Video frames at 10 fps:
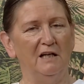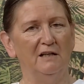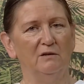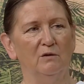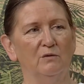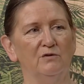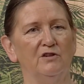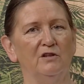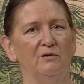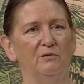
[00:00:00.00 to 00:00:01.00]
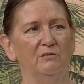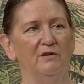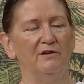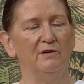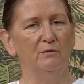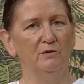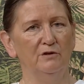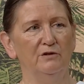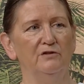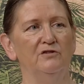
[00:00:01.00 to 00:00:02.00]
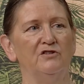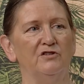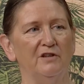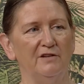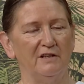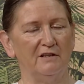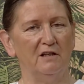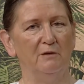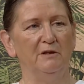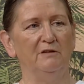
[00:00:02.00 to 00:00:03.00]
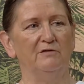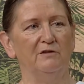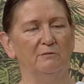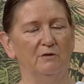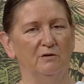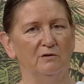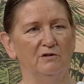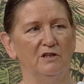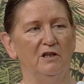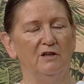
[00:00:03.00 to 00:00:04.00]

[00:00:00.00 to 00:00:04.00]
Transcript: and also the words that are coming from God,